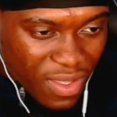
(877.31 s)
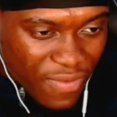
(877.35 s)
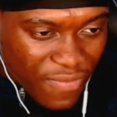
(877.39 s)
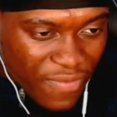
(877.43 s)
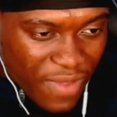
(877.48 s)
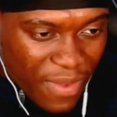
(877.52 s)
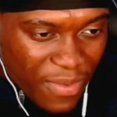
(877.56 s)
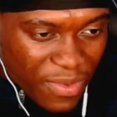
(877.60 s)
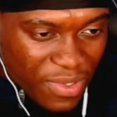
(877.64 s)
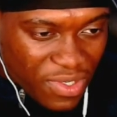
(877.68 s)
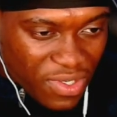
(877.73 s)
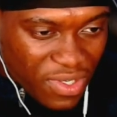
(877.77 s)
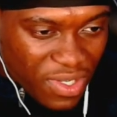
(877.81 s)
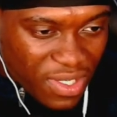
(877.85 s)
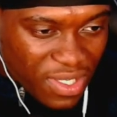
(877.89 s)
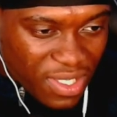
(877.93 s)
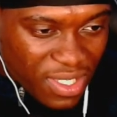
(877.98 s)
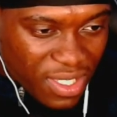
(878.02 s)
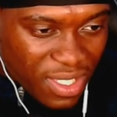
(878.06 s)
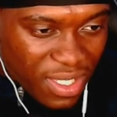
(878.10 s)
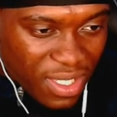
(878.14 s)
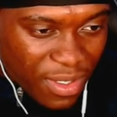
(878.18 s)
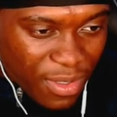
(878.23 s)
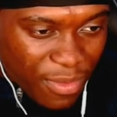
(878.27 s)
That was
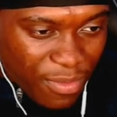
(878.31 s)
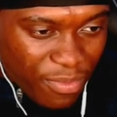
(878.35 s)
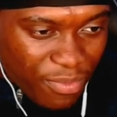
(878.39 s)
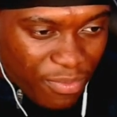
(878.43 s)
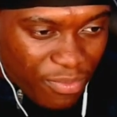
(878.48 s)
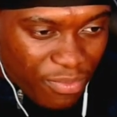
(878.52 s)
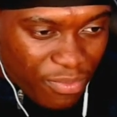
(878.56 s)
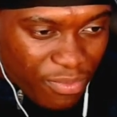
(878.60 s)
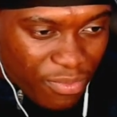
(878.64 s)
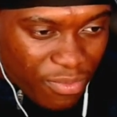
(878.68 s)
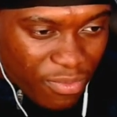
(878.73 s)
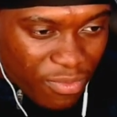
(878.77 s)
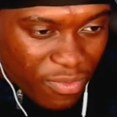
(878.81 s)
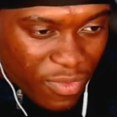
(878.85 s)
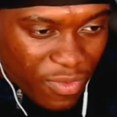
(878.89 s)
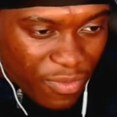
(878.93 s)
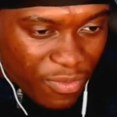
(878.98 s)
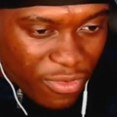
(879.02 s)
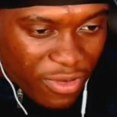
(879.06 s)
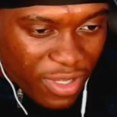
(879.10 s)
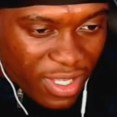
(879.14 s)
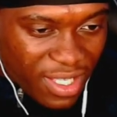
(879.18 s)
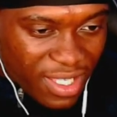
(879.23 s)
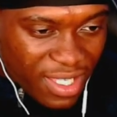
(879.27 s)
just a
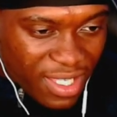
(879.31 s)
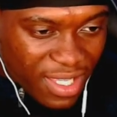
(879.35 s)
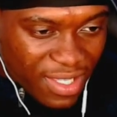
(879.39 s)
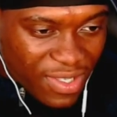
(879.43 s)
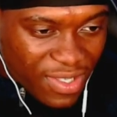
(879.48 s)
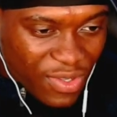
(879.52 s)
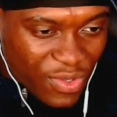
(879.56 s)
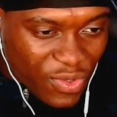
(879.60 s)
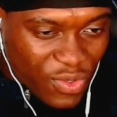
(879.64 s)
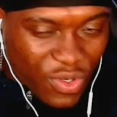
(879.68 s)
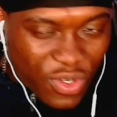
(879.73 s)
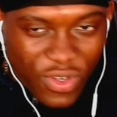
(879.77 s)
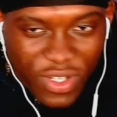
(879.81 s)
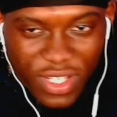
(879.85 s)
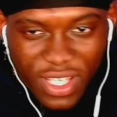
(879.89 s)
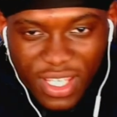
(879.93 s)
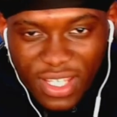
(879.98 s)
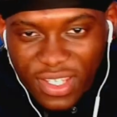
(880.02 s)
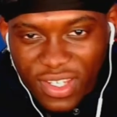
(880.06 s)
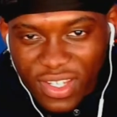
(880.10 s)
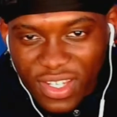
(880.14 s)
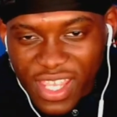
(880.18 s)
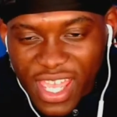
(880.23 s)
pretext to draw your attention.